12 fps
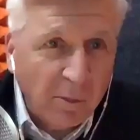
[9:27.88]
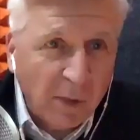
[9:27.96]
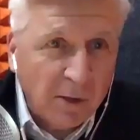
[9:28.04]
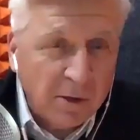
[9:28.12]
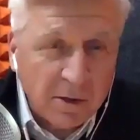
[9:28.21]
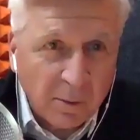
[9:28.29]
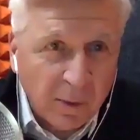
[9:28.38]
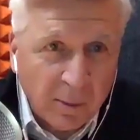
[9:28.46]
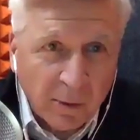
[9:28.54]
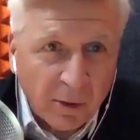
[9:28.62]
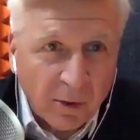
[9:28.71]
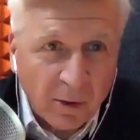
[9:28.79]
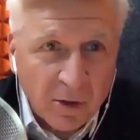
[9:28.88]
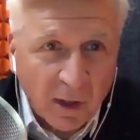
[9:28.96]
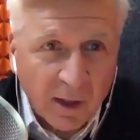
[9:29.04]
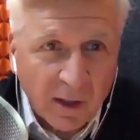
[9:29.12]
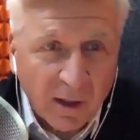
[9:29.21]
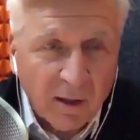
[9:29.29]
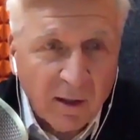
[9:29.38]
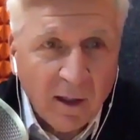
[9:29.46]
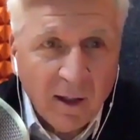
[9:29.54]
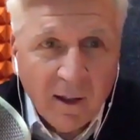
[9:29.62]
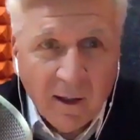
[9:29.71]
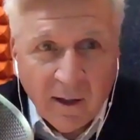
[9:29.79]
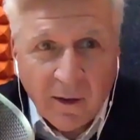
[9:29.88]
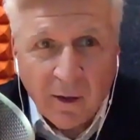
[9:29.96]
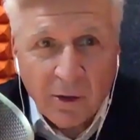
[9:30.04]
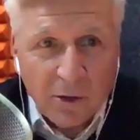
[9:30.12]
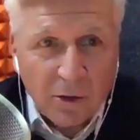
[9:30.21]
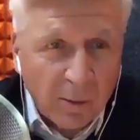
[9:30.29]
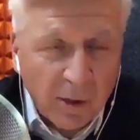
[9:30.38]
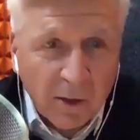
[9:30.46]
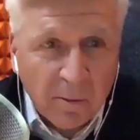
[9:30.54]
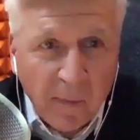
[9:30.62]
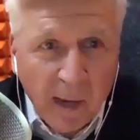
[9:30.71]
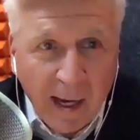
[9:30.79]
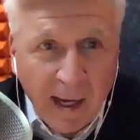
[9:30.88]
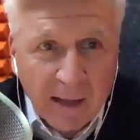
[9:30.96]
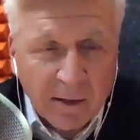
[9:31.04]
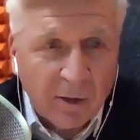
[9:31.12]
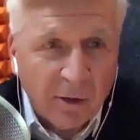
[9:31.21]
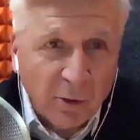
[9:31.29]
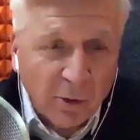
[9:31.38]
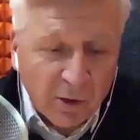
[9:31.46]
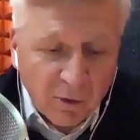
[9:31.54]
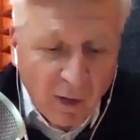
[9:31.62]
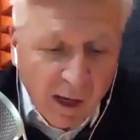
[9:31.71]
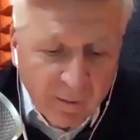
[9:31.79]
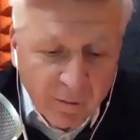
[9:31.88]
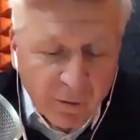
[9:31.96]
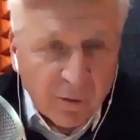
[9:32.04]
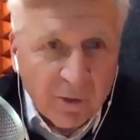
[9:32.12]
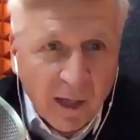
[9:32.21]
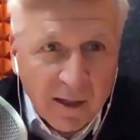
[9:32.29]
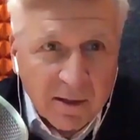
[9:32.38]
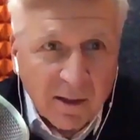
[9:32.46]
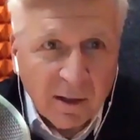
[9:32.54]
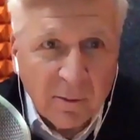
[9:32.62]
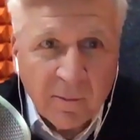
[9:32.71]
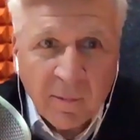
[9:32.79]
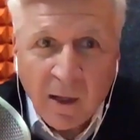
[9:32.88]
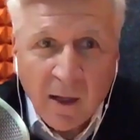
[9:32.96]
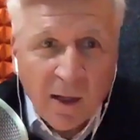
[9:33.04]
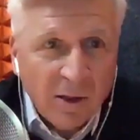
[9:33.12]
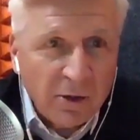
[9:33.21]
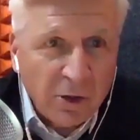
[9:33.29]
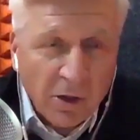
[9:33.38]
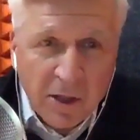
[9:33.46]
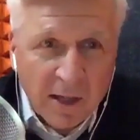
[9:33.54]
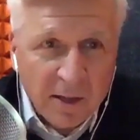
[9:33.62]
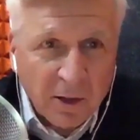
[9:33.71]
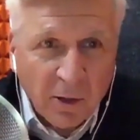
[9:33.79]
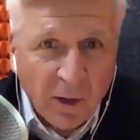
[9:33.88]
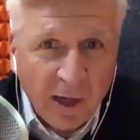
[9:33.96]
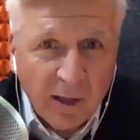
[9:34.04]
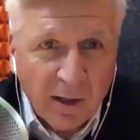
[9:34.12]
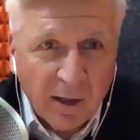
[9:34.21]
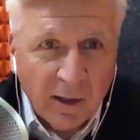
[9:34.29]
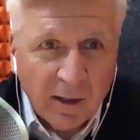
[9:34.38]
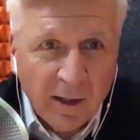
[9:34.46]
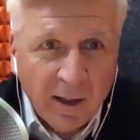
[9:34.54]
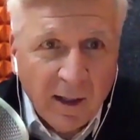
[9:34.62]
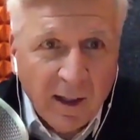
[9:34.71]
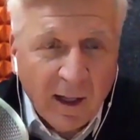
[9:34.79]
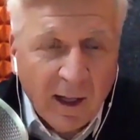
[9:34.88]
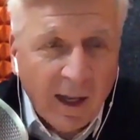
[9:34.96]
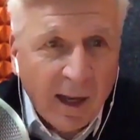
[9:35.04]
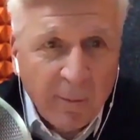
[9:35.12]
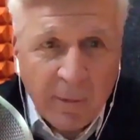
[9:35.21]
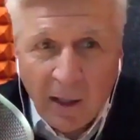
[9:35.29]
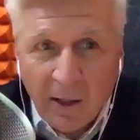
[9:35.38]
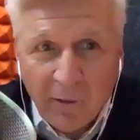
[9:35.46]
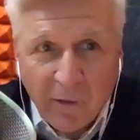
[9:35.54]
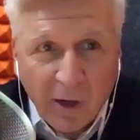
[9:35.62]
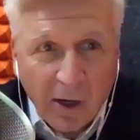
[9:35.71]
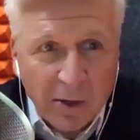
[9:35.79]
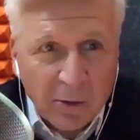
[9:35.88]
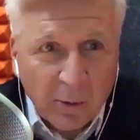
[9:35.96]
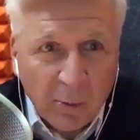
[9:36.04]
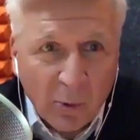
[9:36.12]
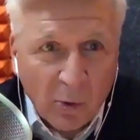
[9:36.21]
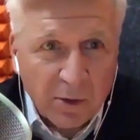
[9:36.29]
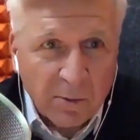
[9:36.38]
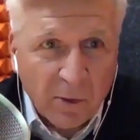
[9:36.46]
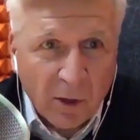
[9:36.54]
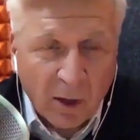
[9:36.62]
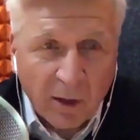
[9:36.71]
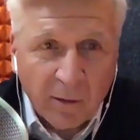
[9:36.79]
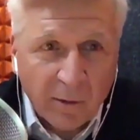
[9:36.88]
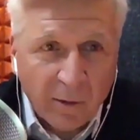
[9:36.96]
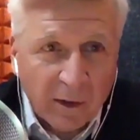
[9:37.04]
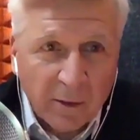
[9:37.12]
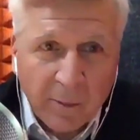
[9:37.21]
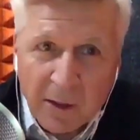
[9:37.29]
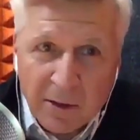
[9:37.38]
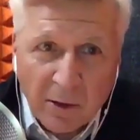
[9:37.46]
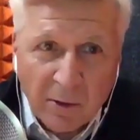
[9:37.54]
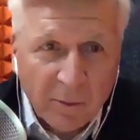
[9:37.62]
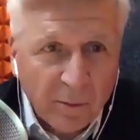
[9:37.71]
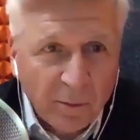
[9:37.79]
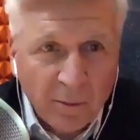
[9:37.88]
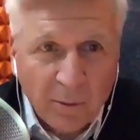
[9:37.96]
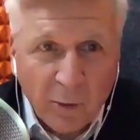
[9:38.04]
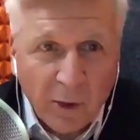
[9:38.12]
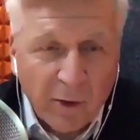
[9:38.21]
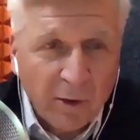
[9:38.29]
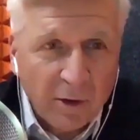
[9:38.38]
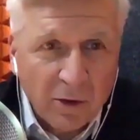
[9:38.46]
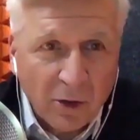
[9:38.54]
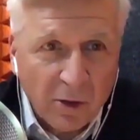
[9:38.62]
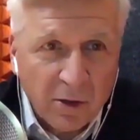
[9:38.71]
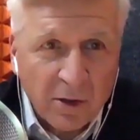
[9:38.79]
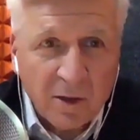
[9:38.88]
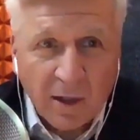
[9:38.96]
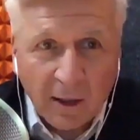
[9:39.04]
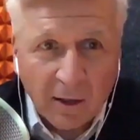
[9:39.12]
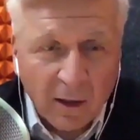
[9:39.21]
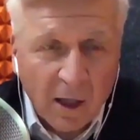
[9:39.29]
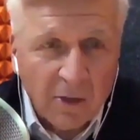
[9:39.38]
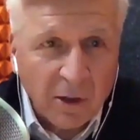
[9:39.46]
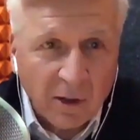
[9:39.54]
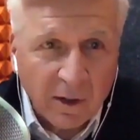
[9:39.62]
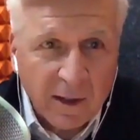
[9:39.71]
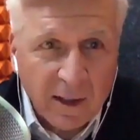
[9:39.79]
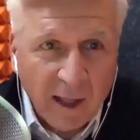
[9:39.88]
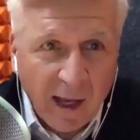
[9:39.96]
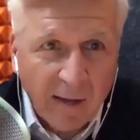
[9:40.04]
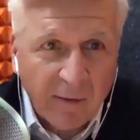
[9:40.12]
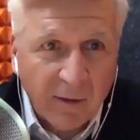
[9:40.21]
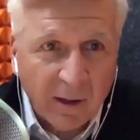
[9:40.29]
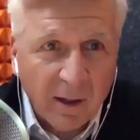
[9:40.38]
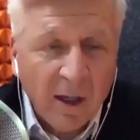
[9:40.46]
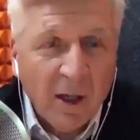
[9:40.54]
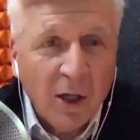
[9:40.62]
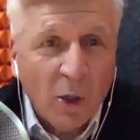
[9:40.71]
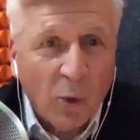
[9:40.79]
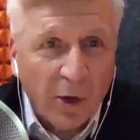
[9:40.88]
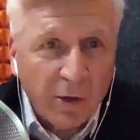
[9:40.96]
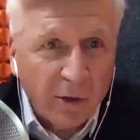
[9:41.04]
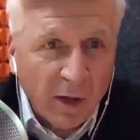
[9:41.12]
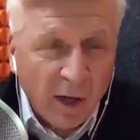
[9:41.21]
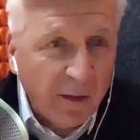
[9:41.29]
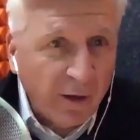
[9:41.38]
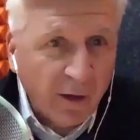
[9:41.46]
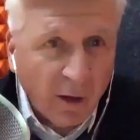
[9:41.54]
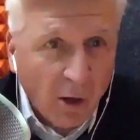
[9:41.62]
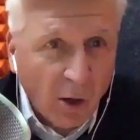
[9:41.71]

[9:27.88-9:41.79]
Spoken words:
meals to people who are shut in. They're distributing masks. They're doing drive-through testing. The church has a great need. And I'm getting various reports, Mark. It depends on whether the church is technologically savvy, whether or not they're